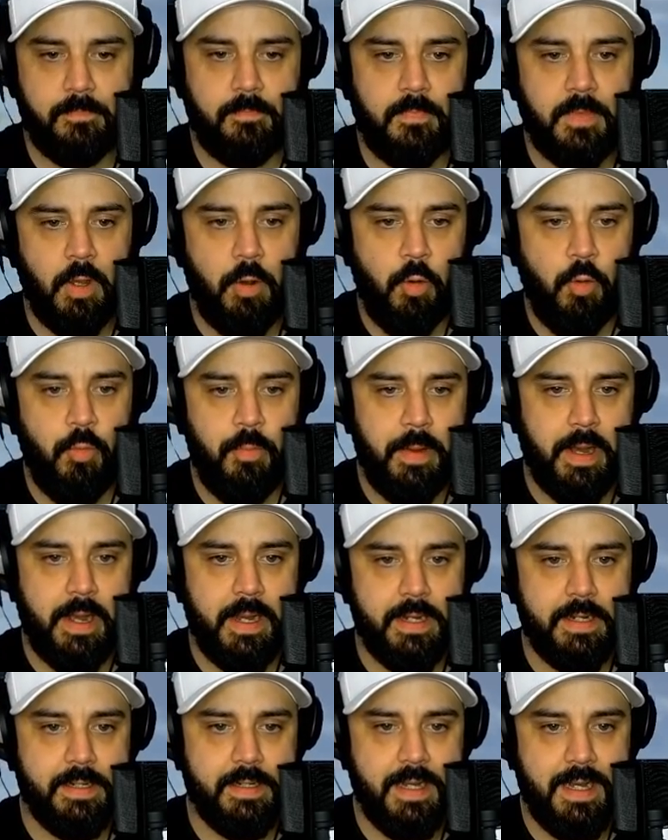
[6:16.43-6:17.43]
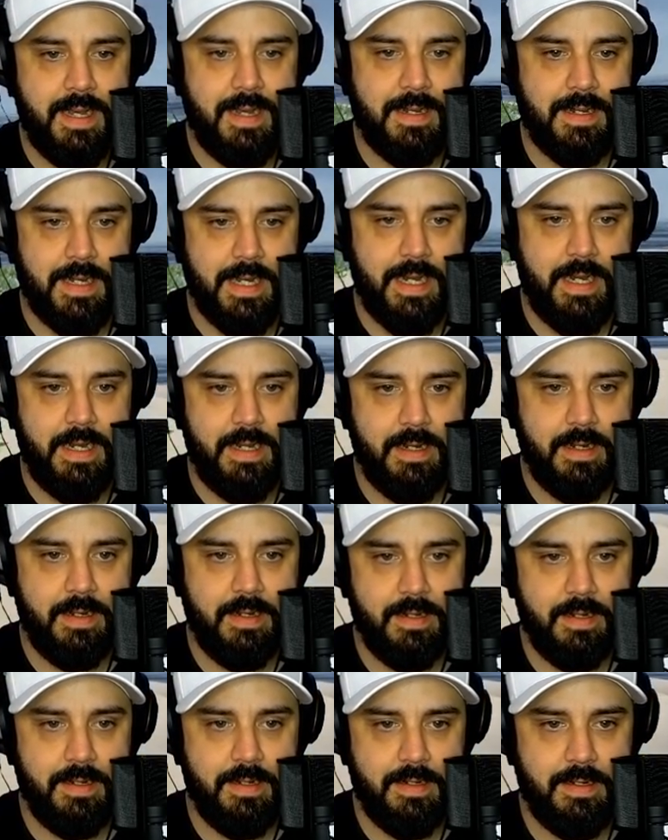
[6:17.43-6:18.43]
Oh my god. Holy
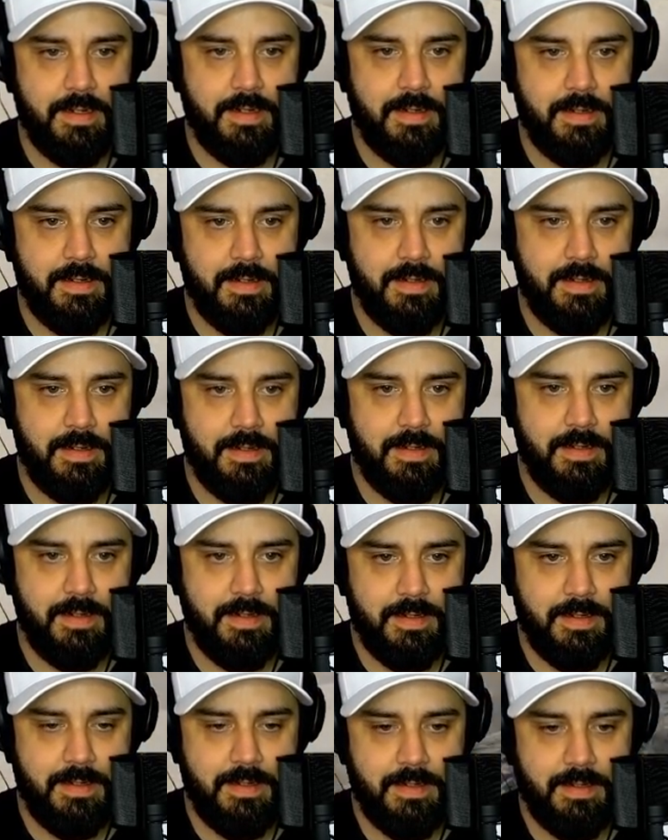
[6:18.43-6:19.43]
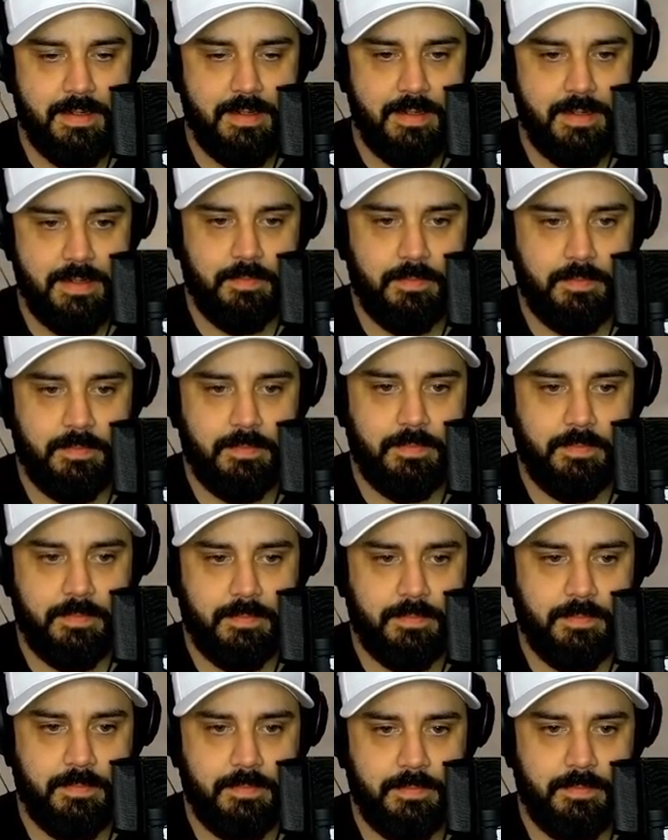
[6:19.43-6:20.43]
shit. There's a
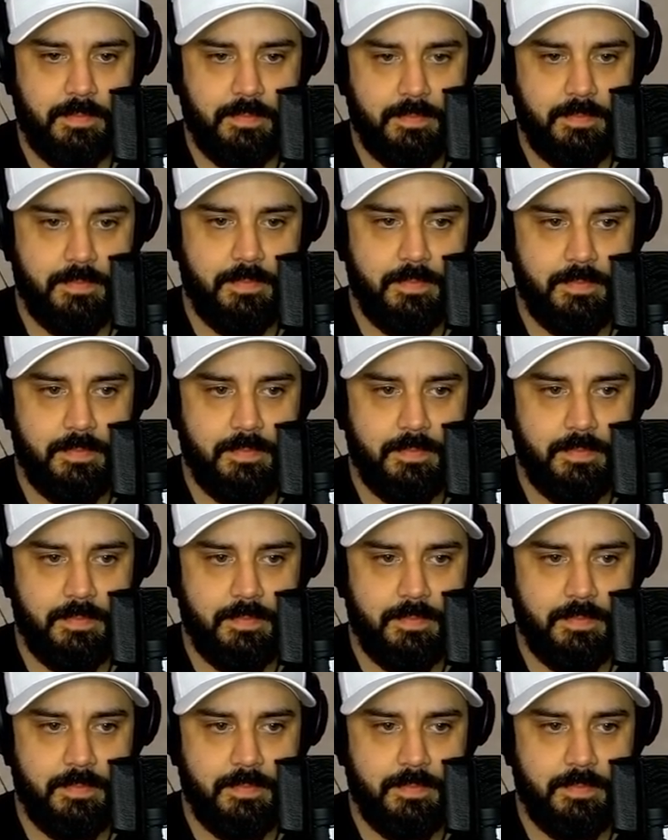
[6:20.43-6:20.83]
hurricane.